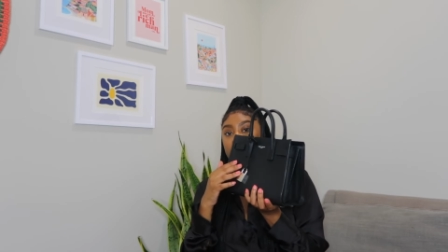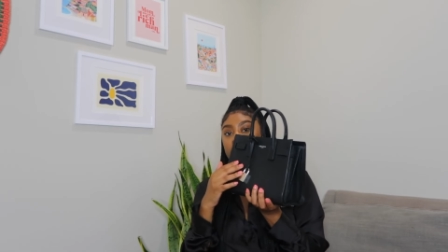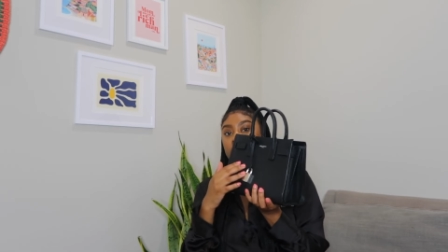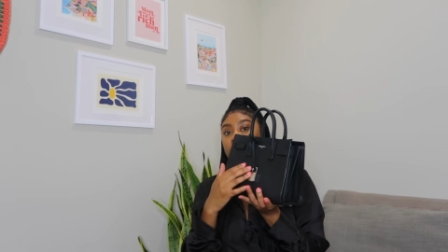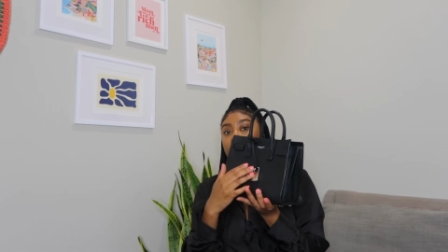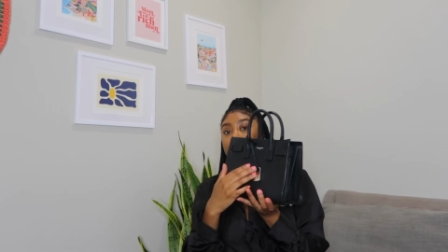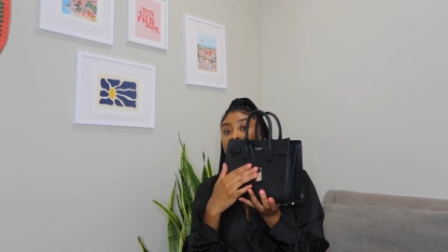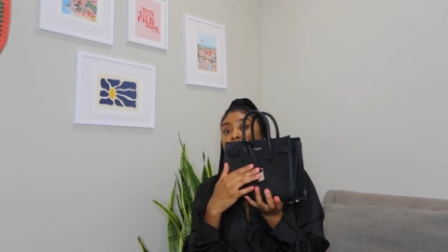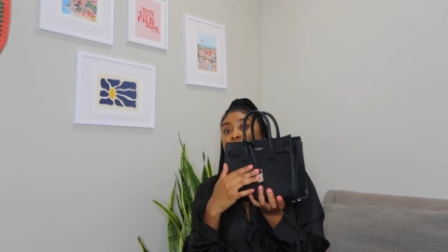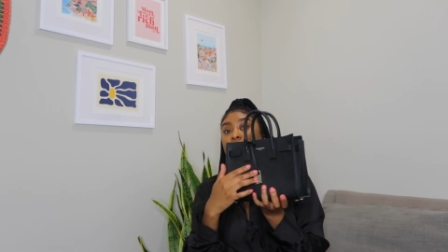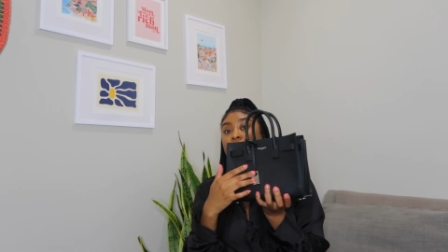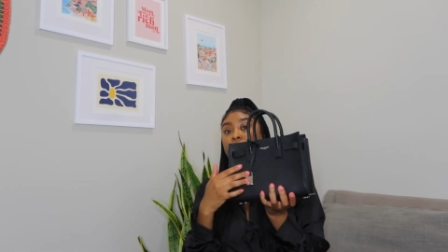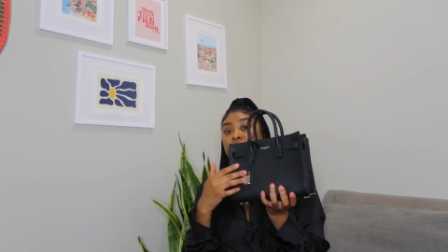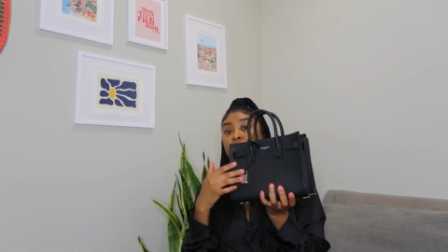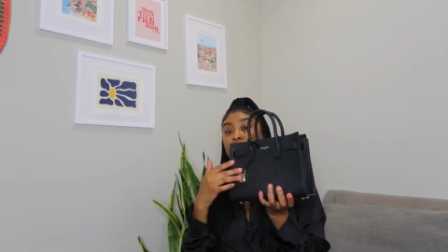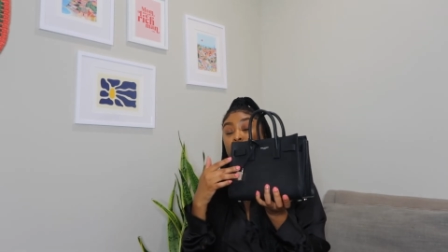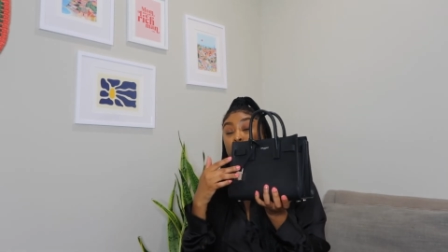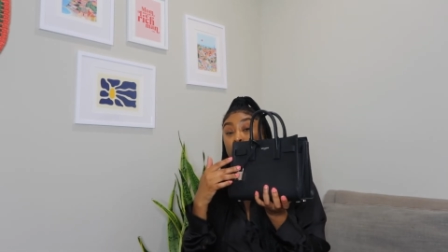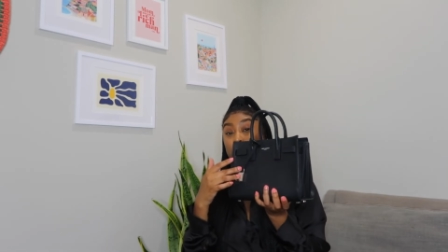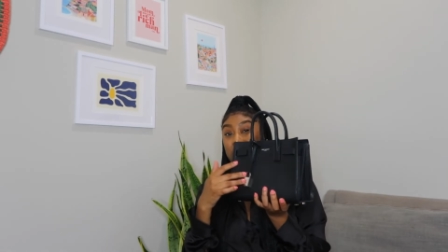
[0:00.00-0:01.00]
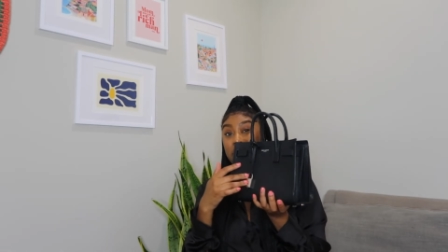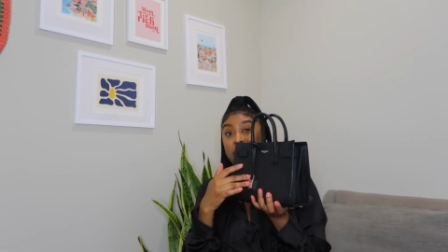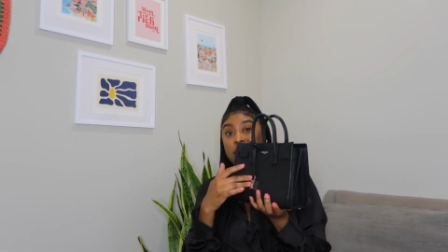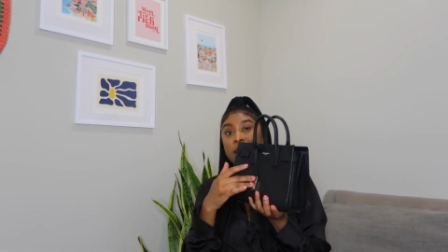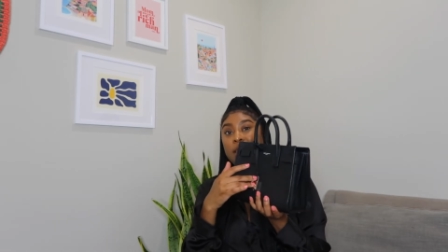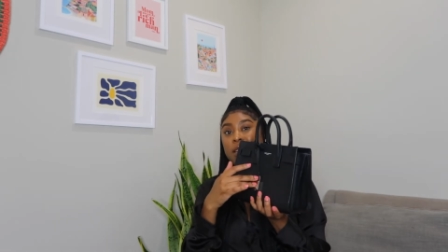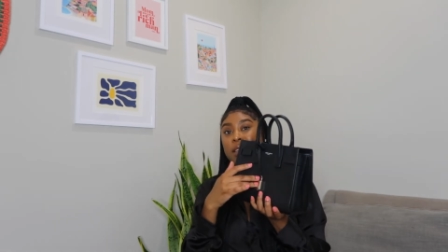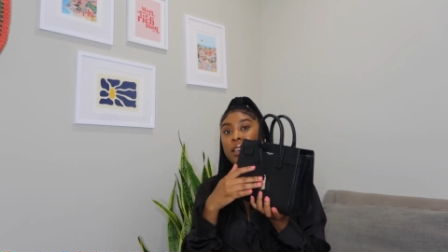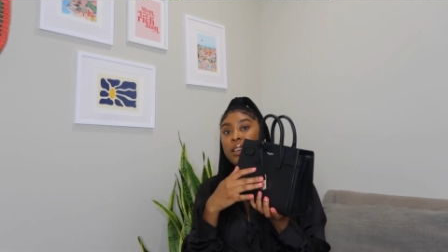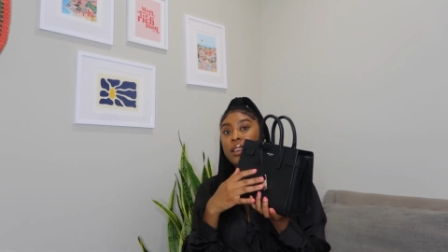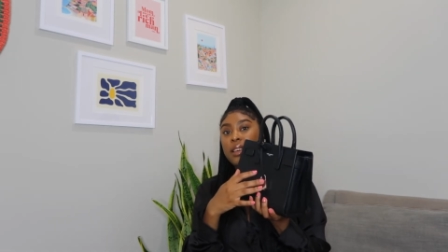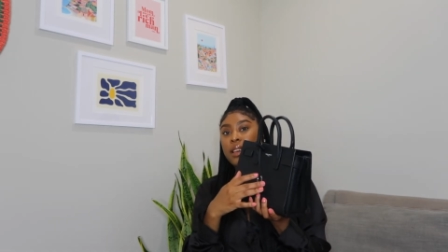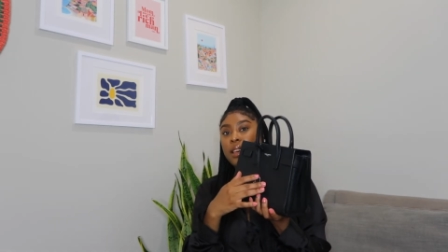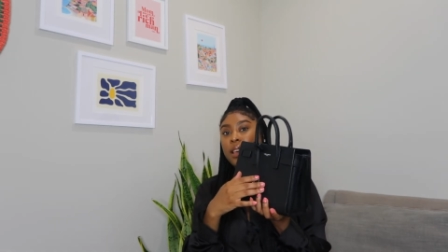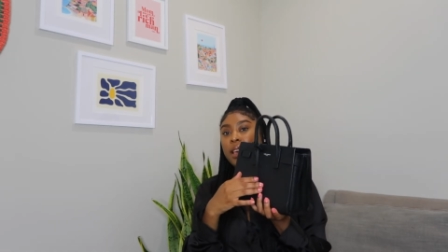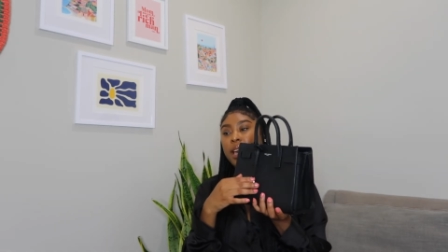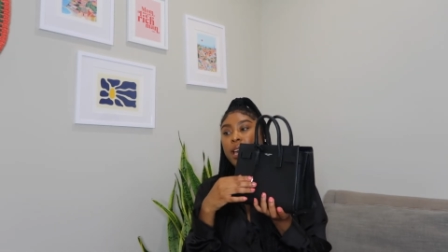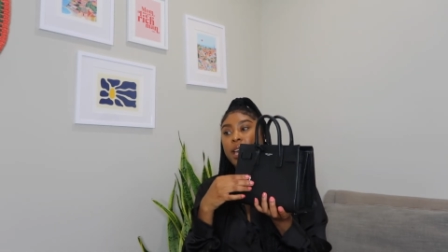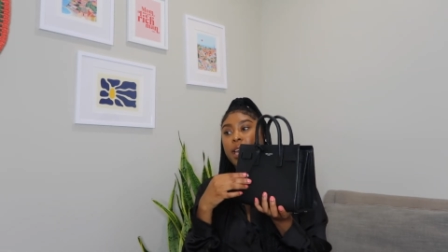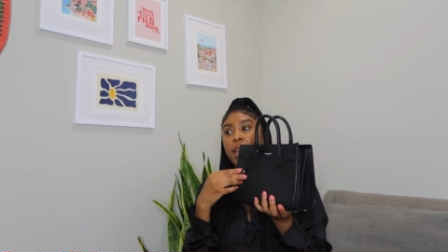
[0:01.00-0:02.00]
kind of swing
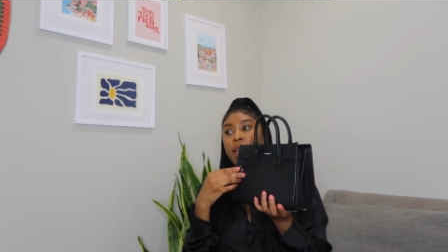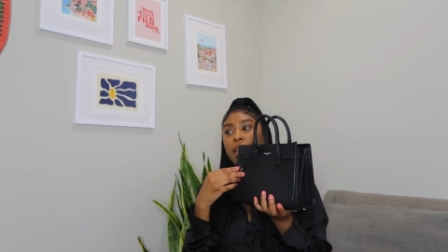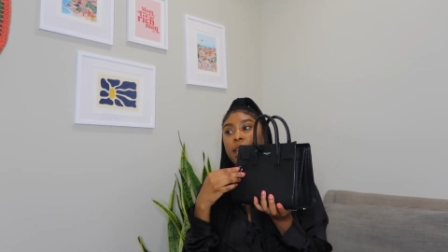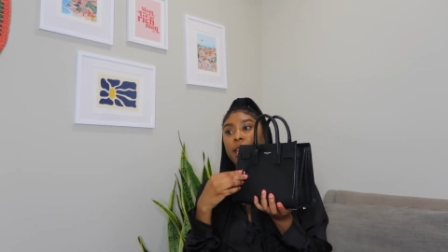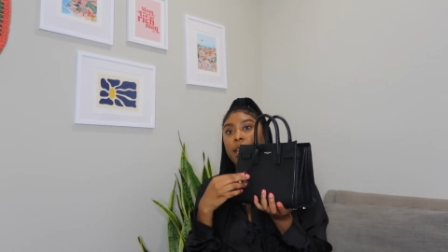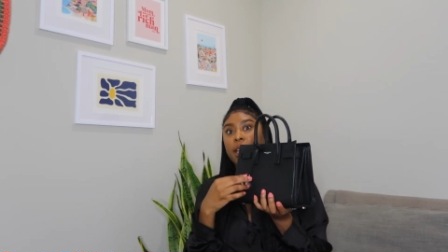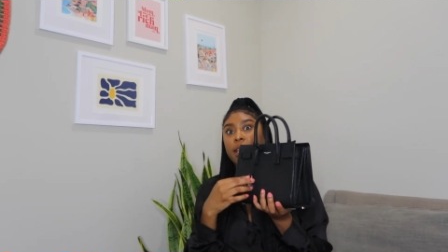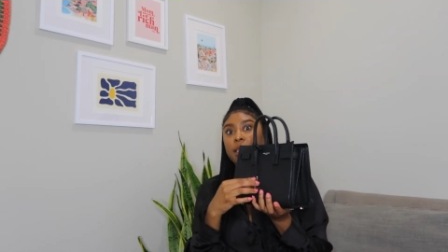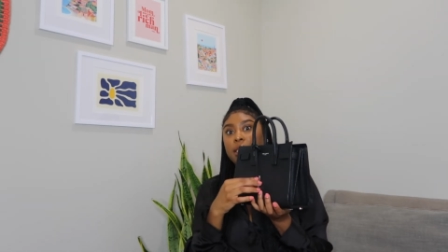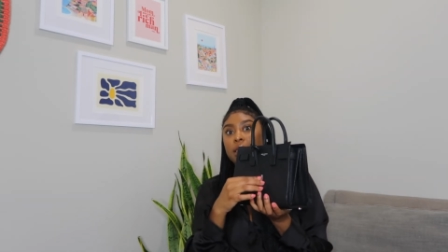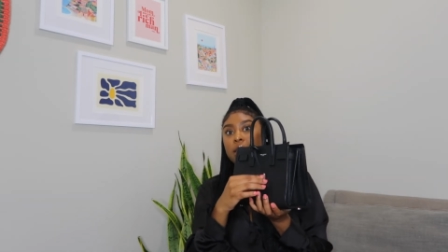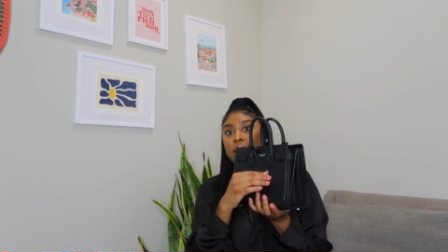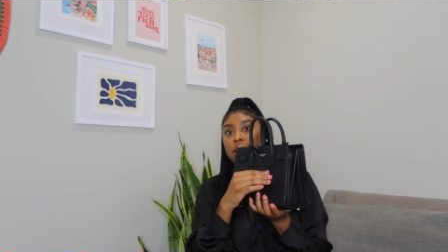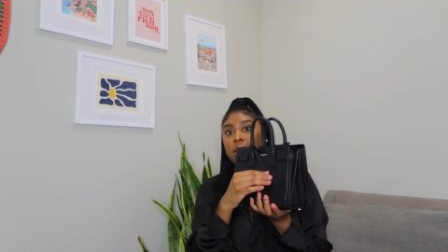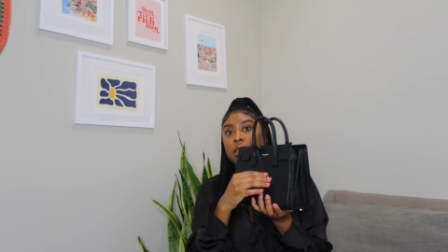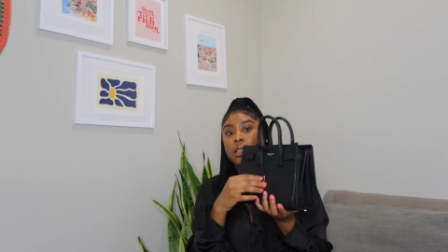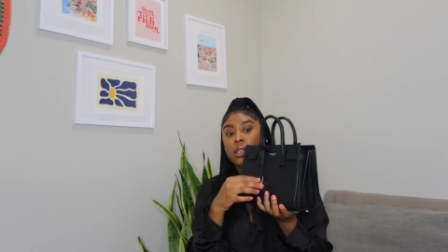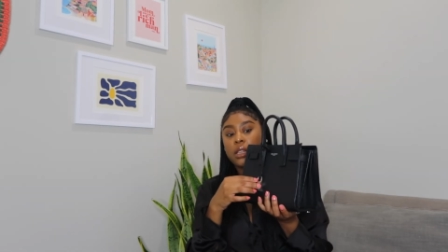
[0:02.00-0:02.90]
and